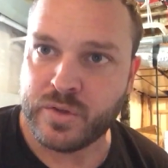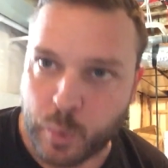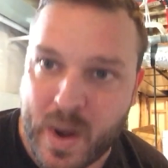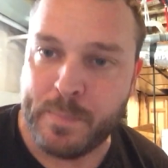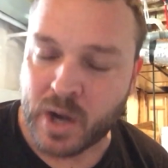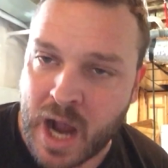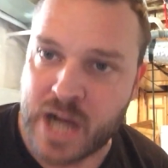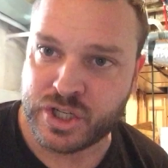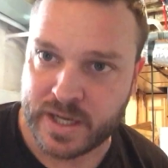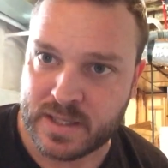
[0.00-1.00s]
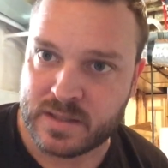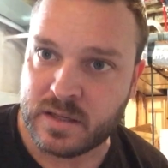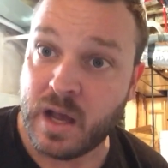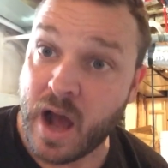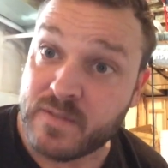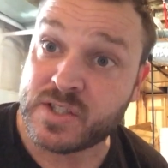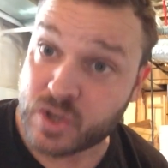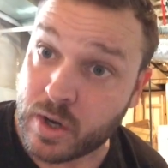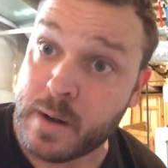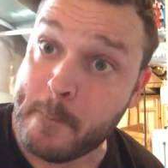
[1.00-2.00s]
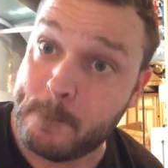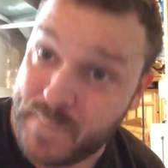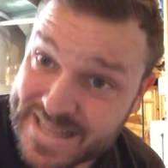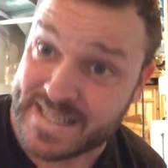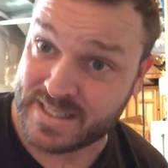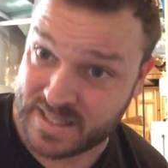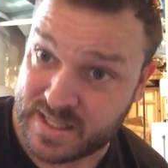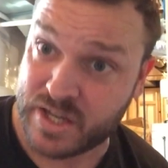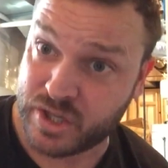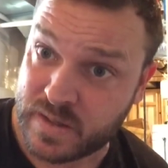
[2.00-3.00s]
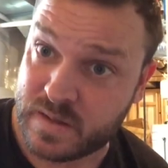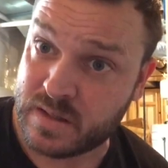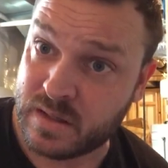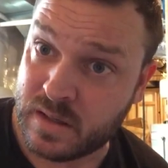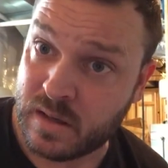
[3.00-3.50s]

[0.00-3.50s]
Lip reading: the repercussions of certain business decisions,